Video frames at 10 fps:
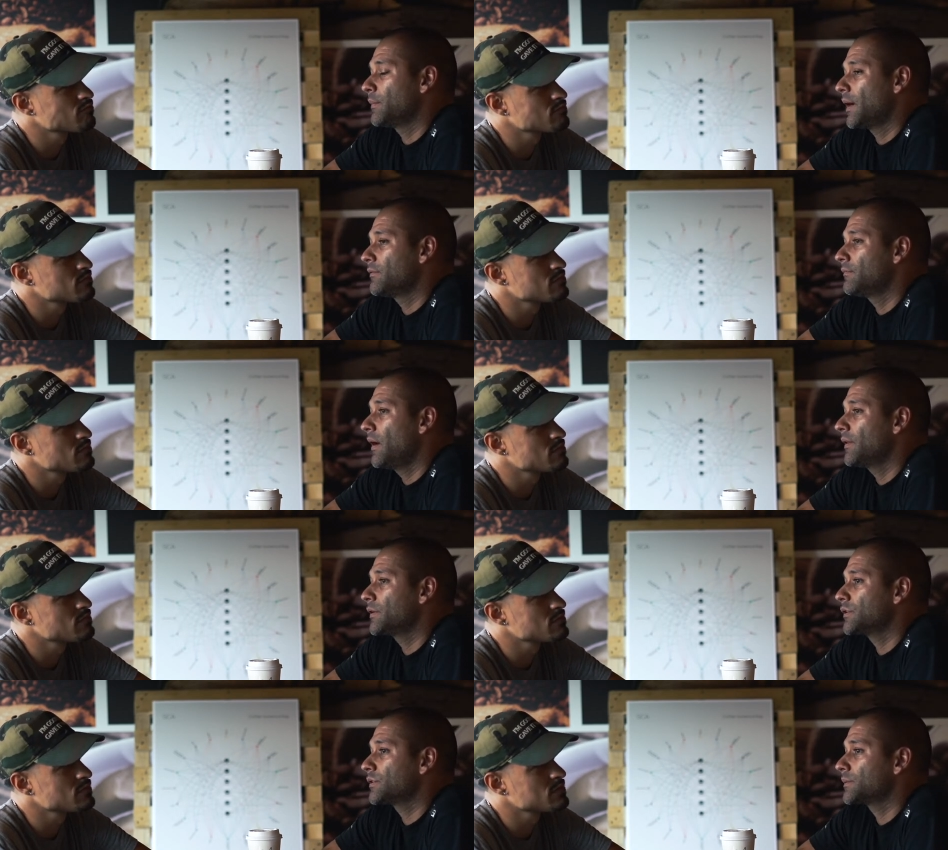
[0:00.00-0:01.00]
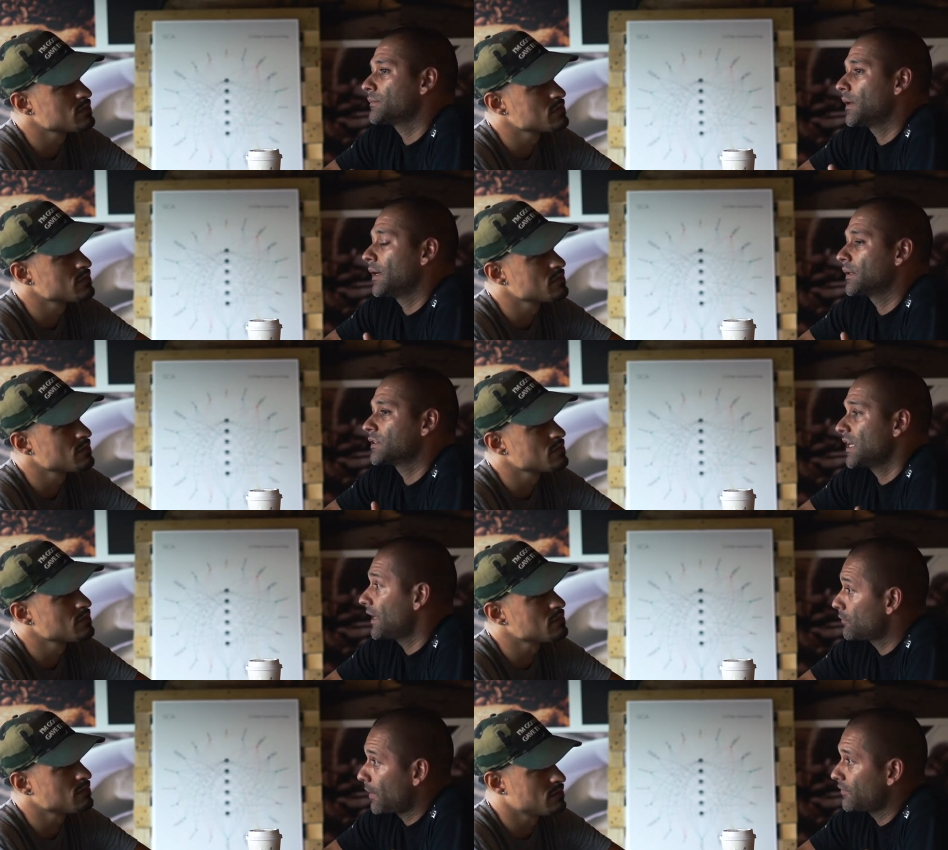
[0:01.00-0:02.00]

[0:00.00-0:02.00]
Speaker 1: my father's uh, side of my